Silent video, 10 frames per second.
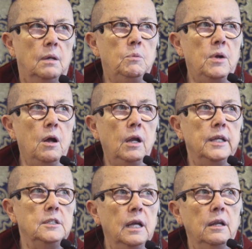I mean, we're
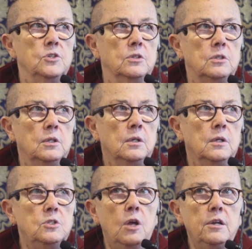highly intelligent.
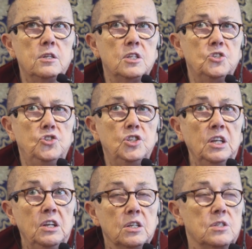Scientists are
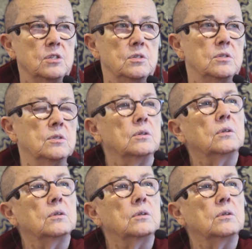geniuses.